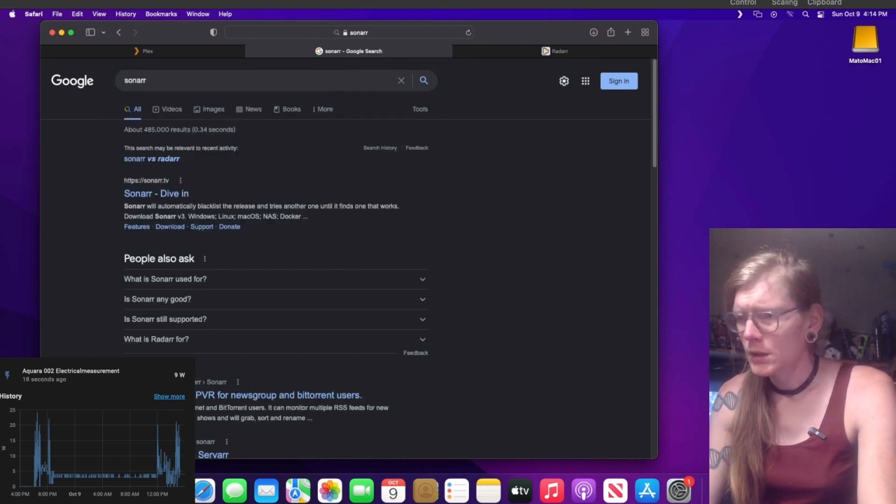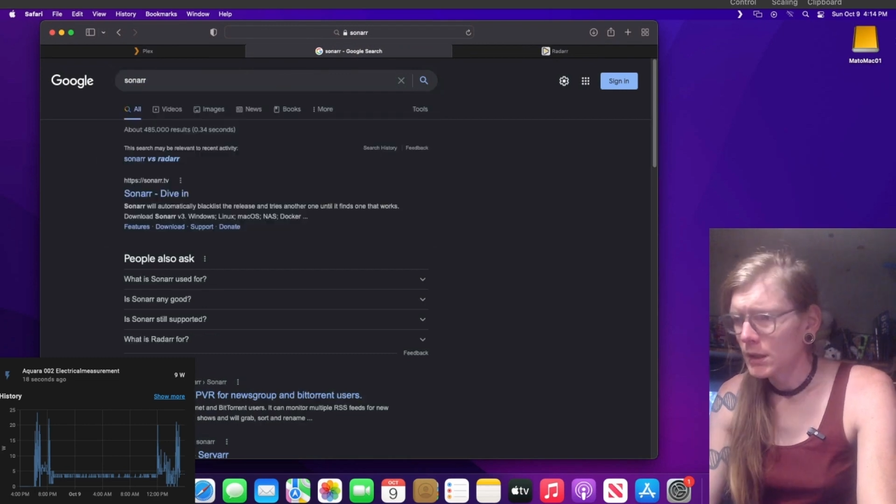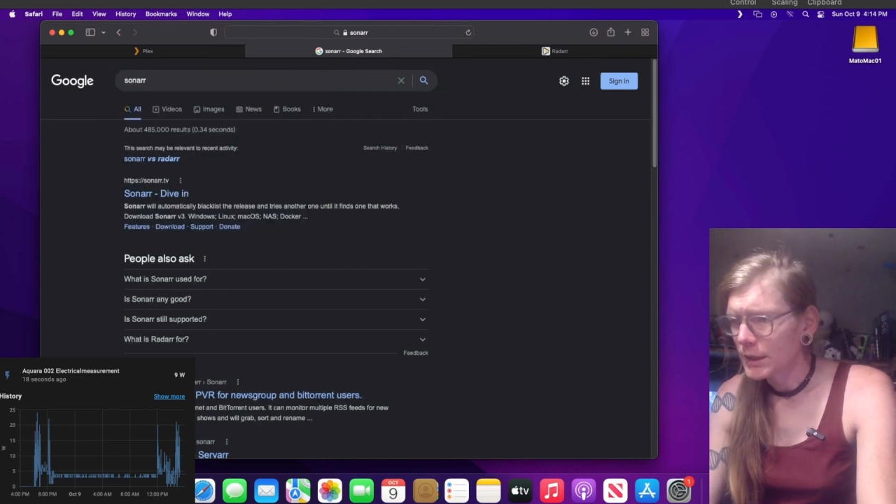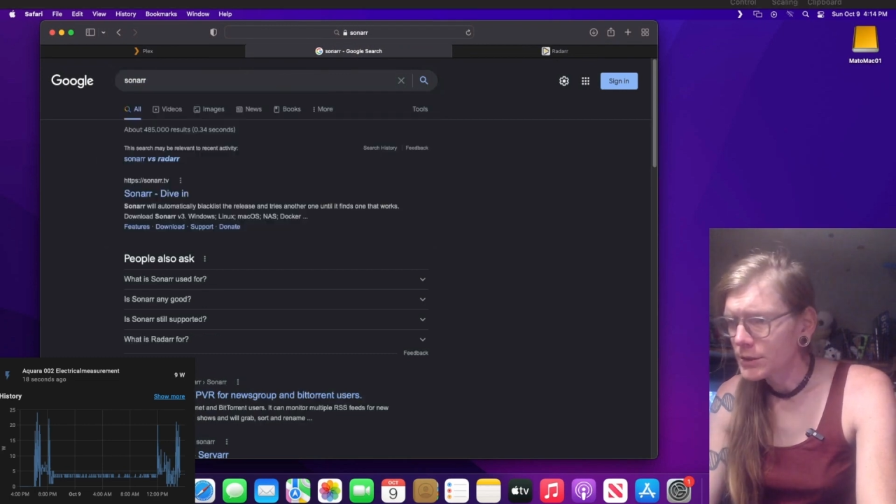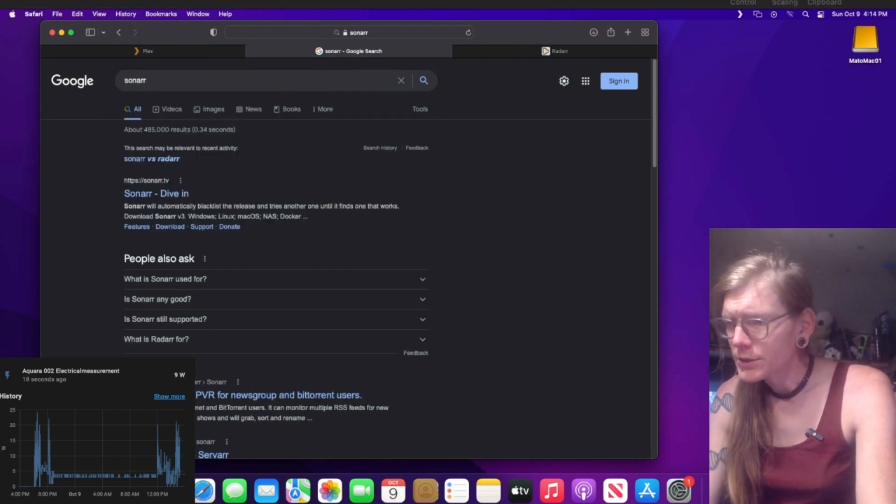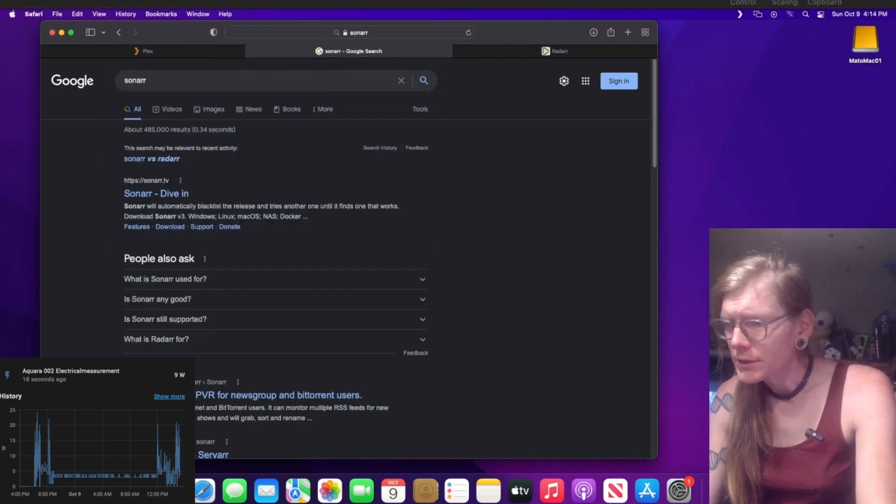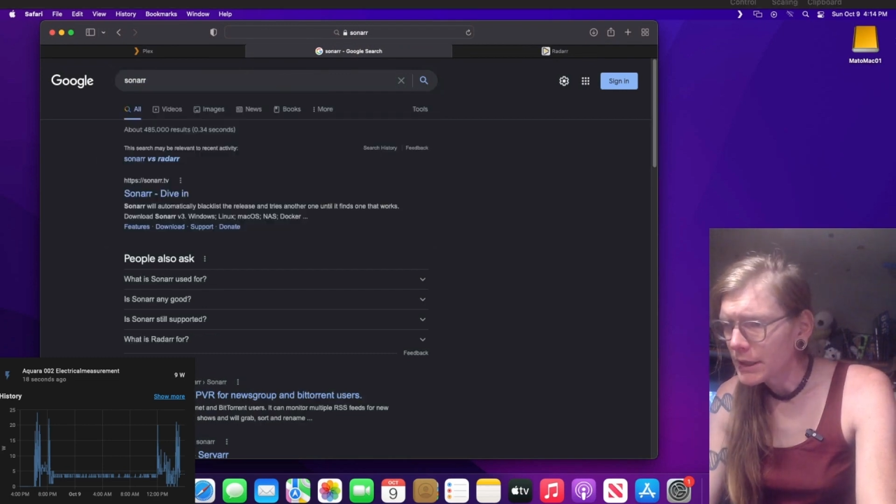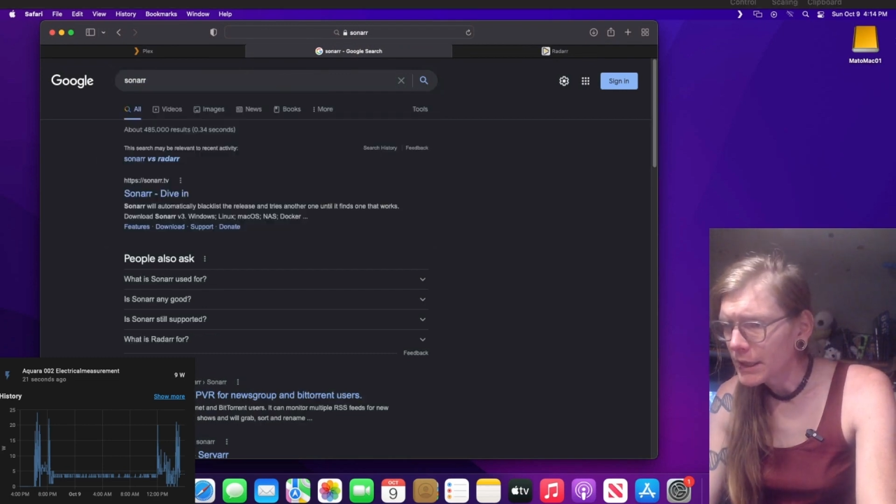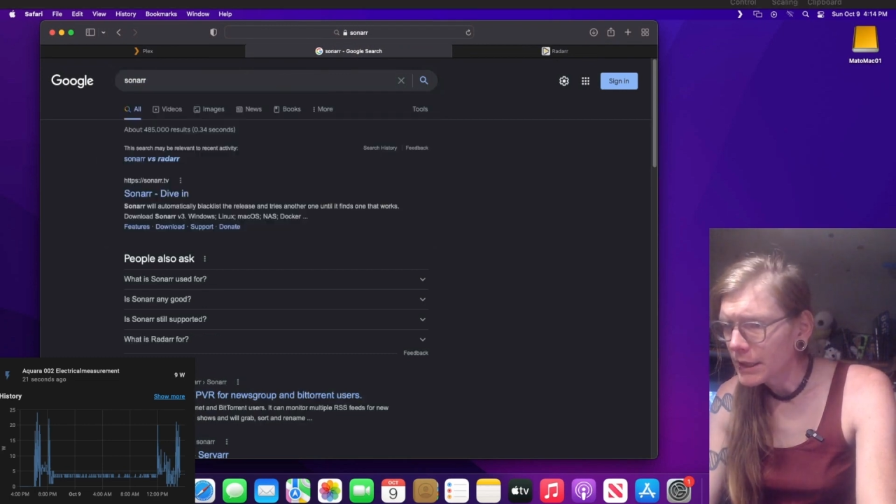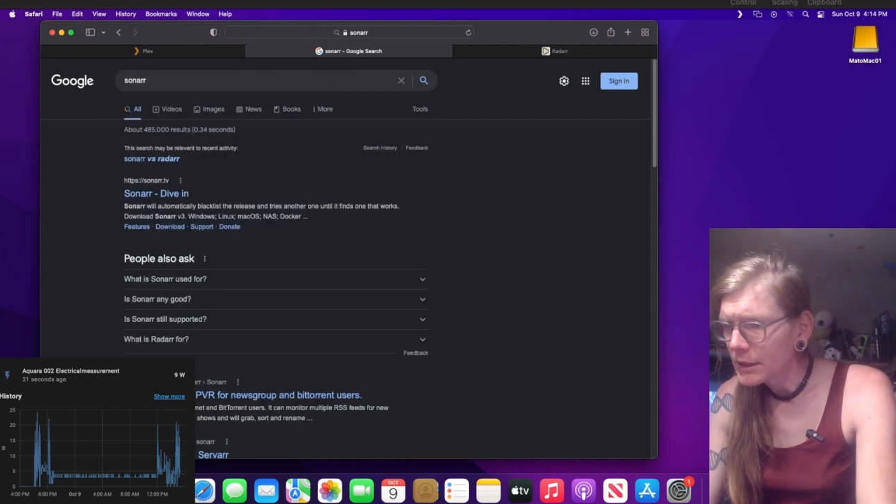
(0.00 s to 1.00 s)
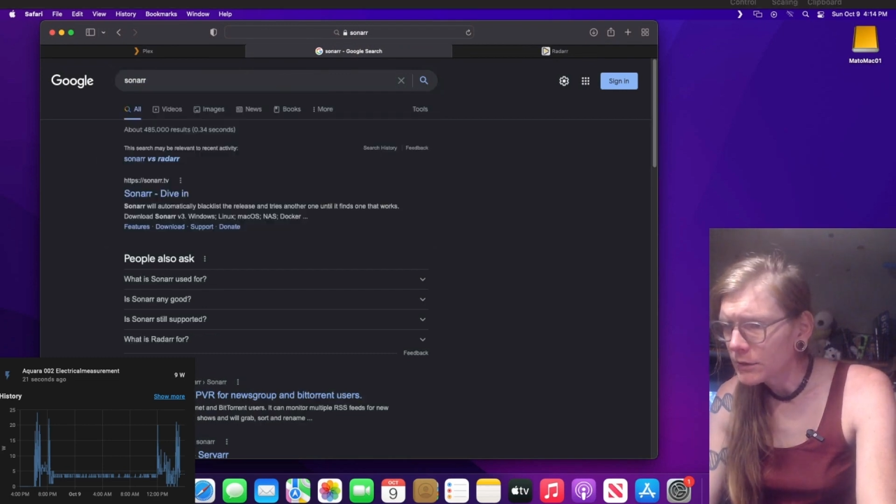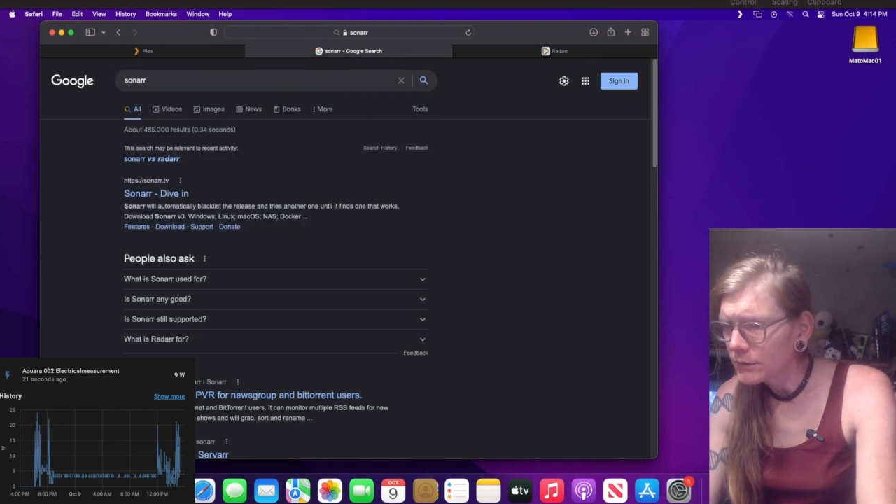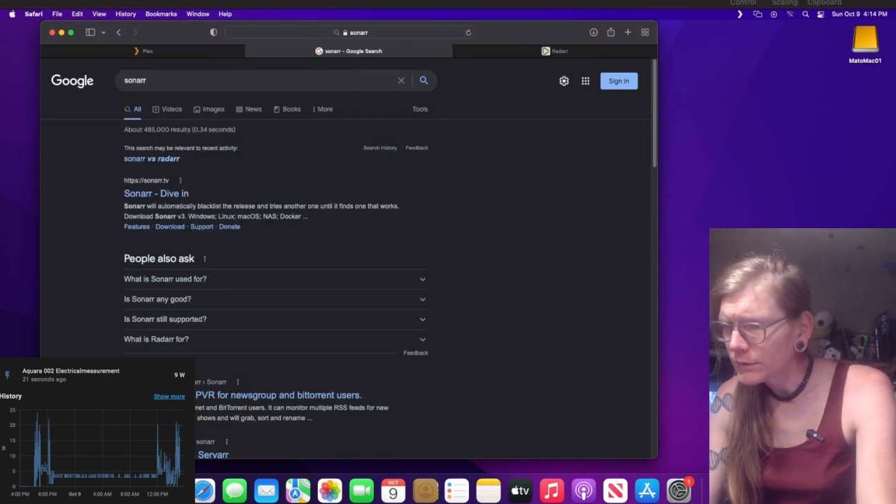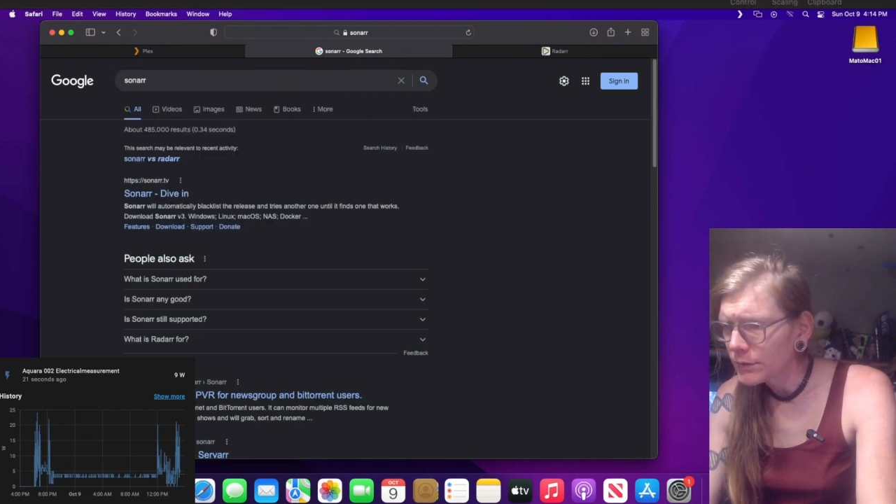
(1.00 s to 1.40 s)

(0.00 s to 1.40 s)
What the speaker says: Actually have.